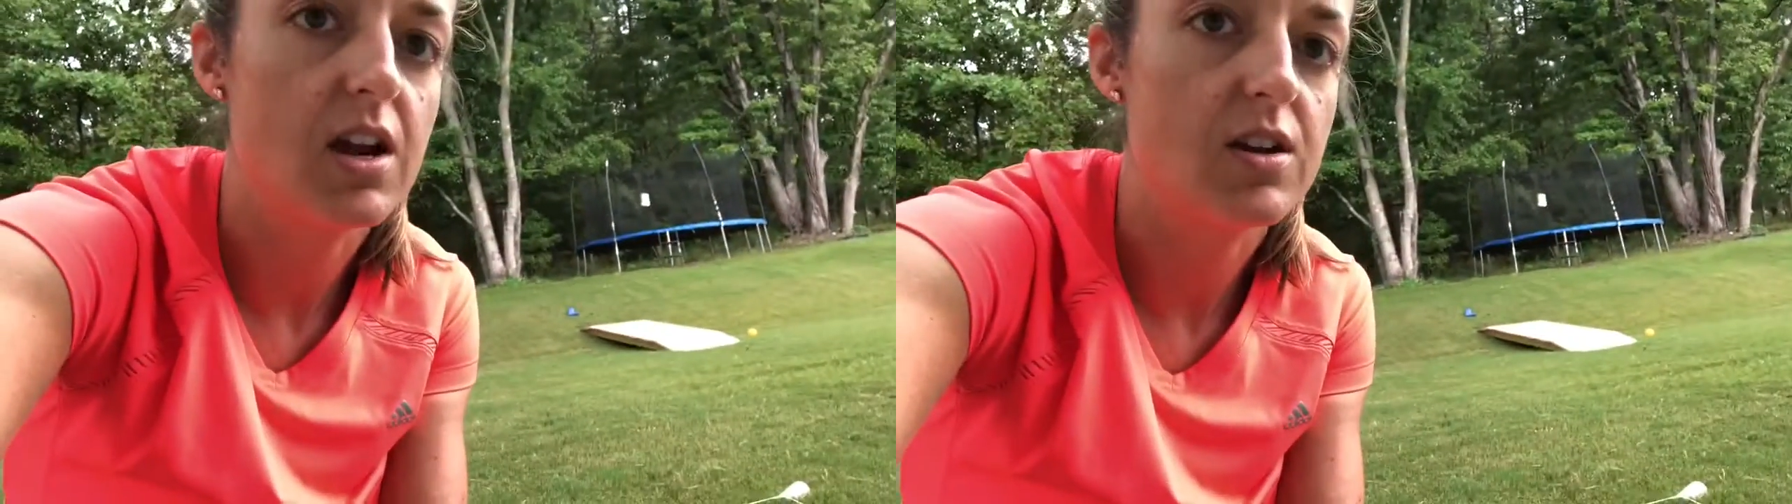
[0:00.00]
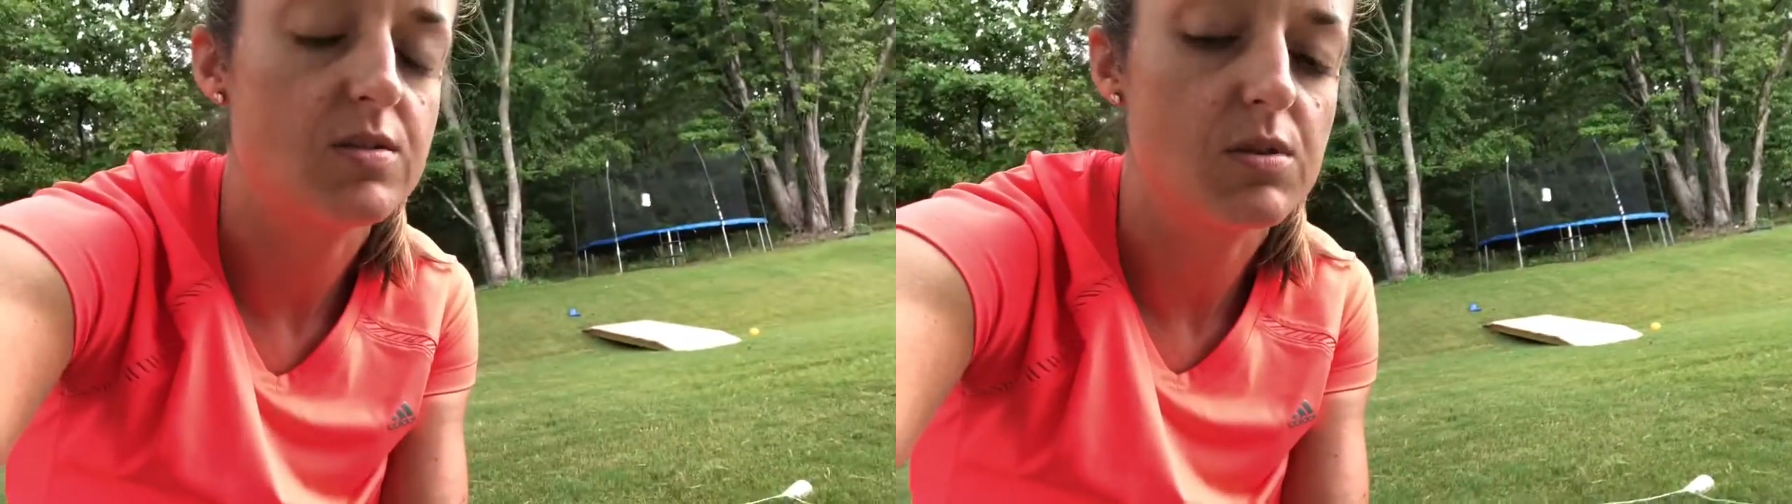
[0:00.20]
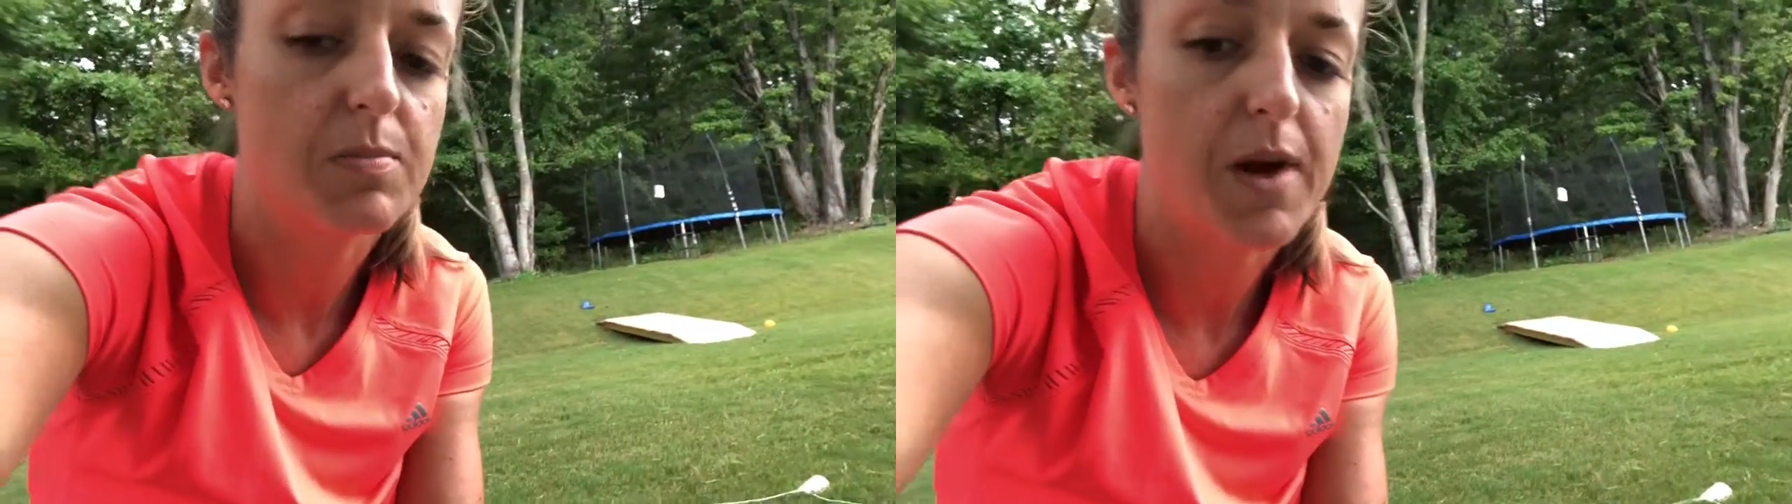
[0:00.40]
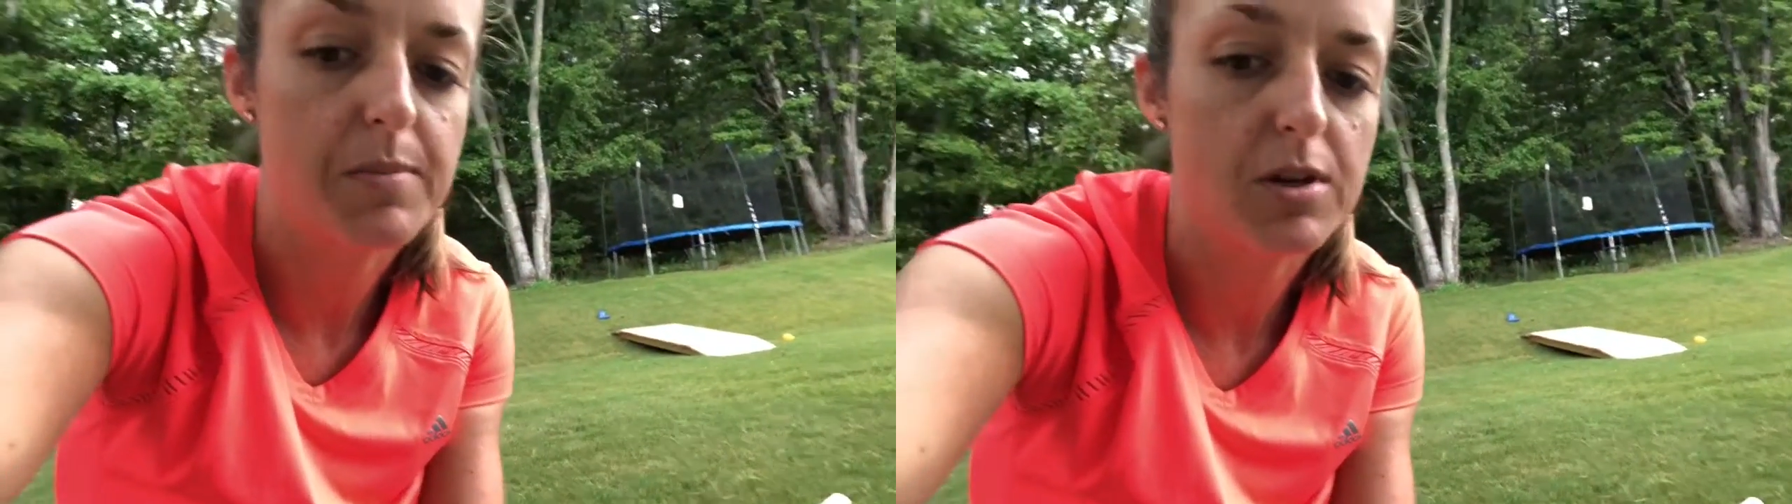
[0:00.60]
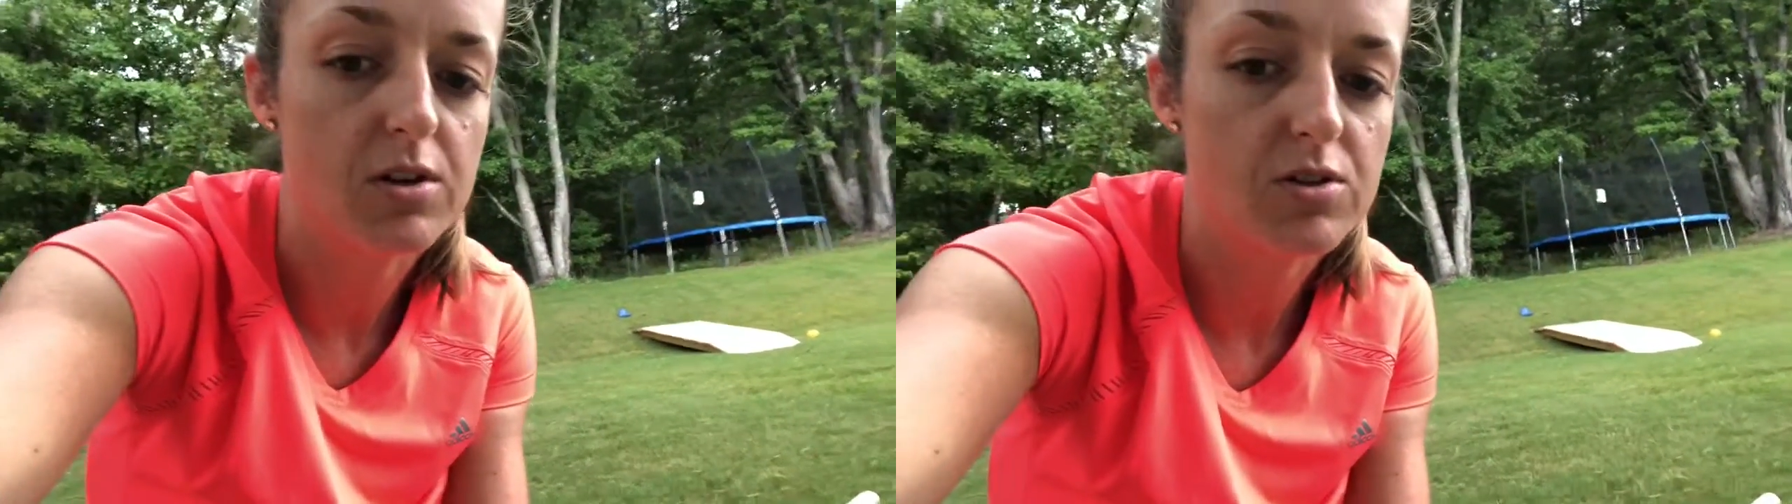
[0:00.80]
areas with the
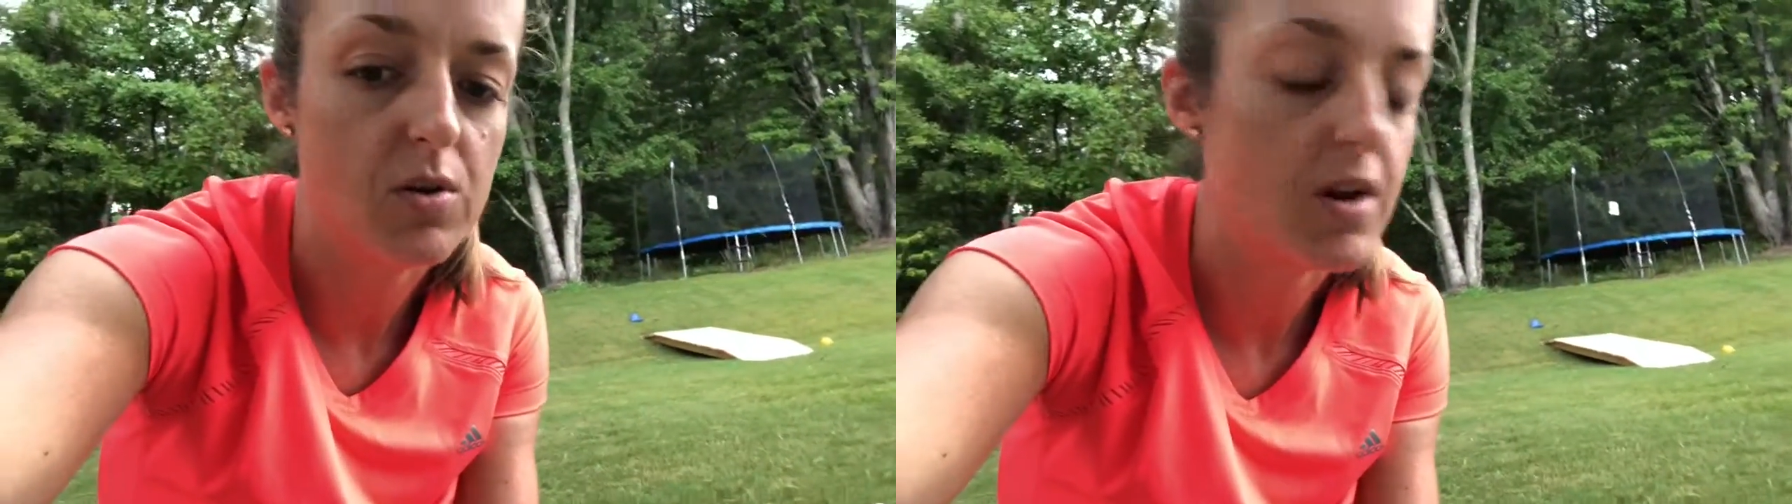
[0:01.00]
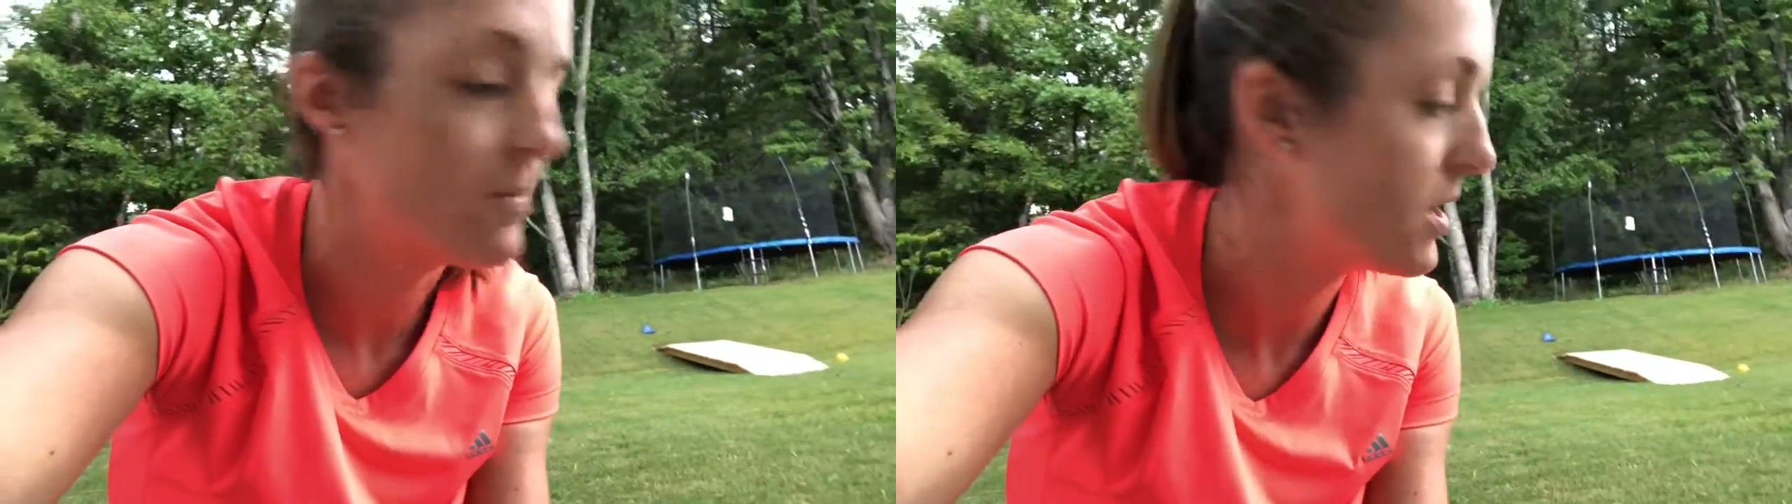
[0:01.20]
pipe cleaners going up.